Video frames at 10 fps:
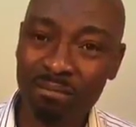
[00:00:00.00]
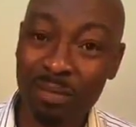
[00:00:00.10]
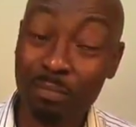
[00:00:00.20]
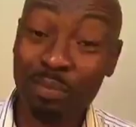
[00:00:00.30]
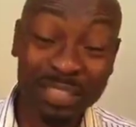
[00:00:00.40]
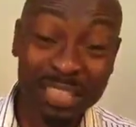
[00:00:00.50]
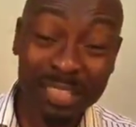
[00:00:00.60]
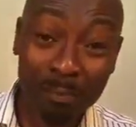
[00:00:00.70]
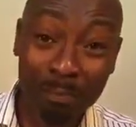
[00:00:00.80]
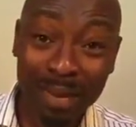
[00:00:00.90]
The British
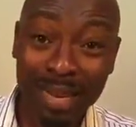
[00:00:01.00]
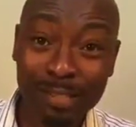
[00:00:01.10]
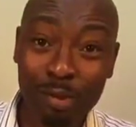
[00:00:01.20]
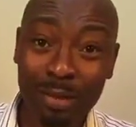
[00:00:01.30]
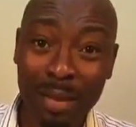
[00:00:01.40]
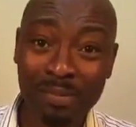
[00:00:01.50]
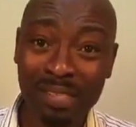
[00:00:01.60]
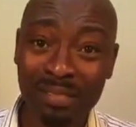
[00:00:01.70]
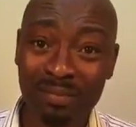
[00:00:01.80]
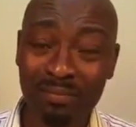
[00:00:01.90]
Empire is collapsing.